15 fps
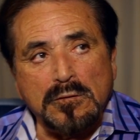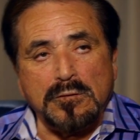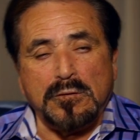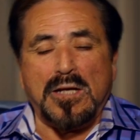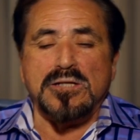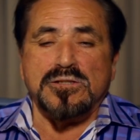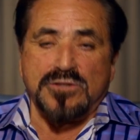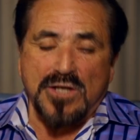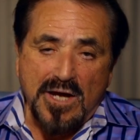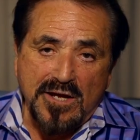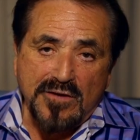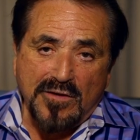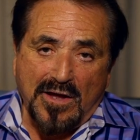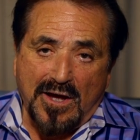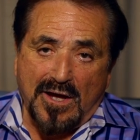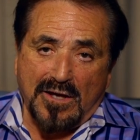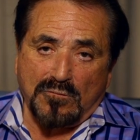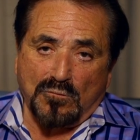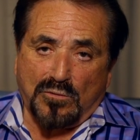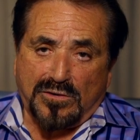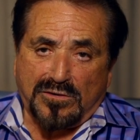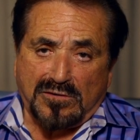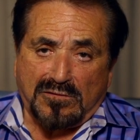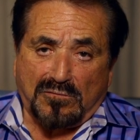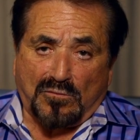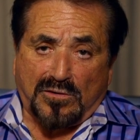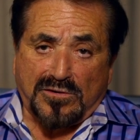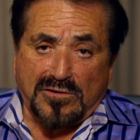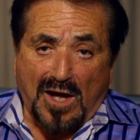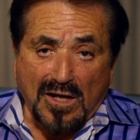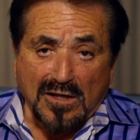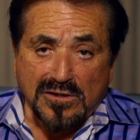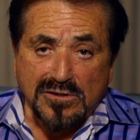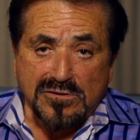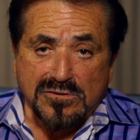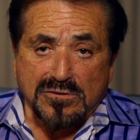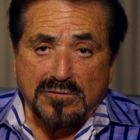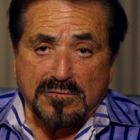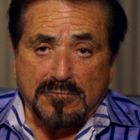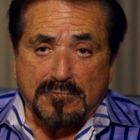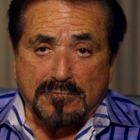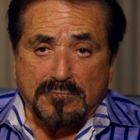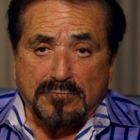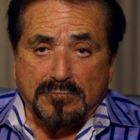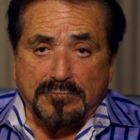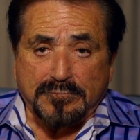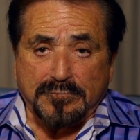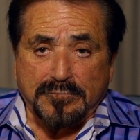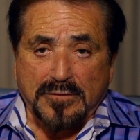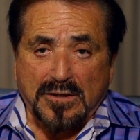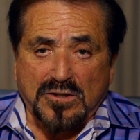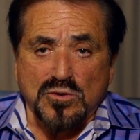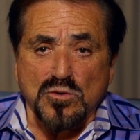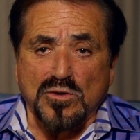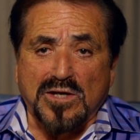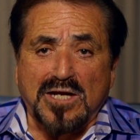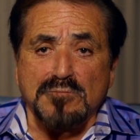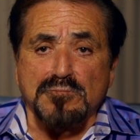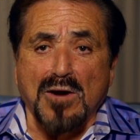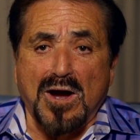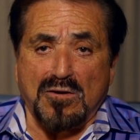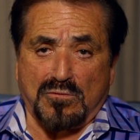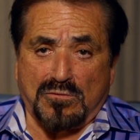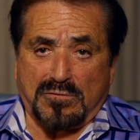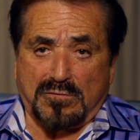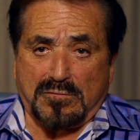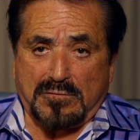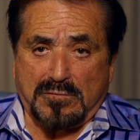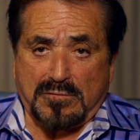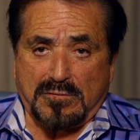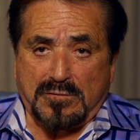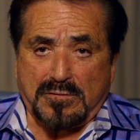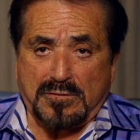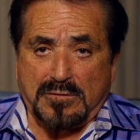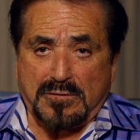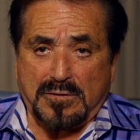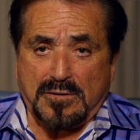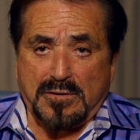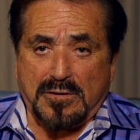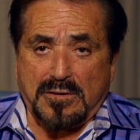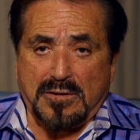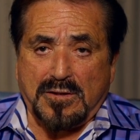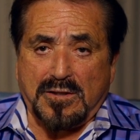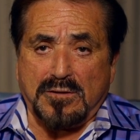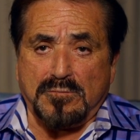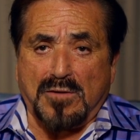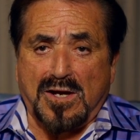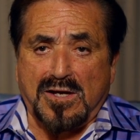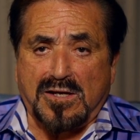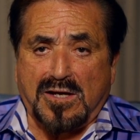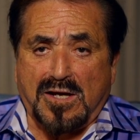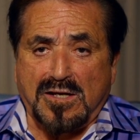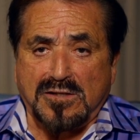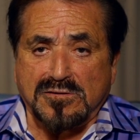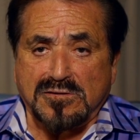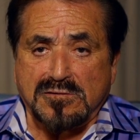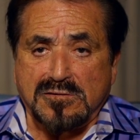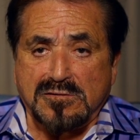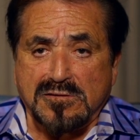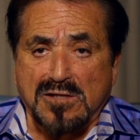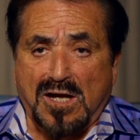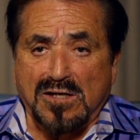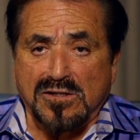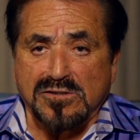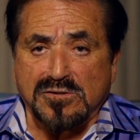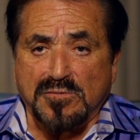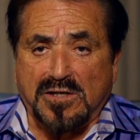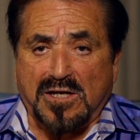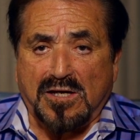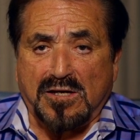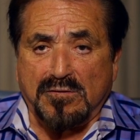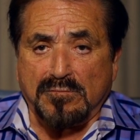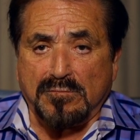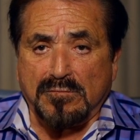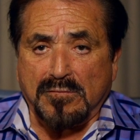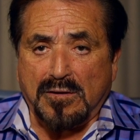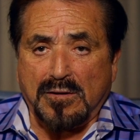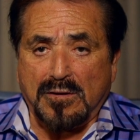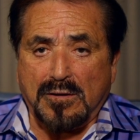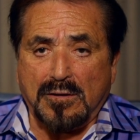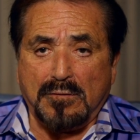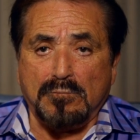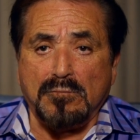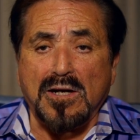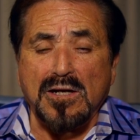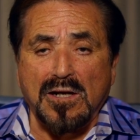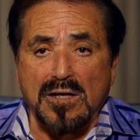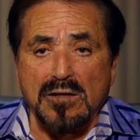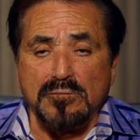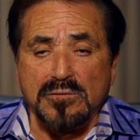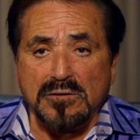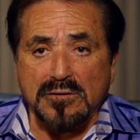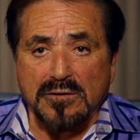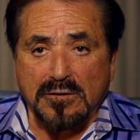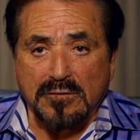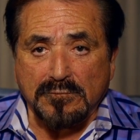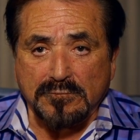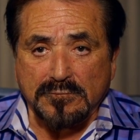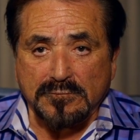They say that with, with knowledge, you gain power. In my case, knowledge became my liability.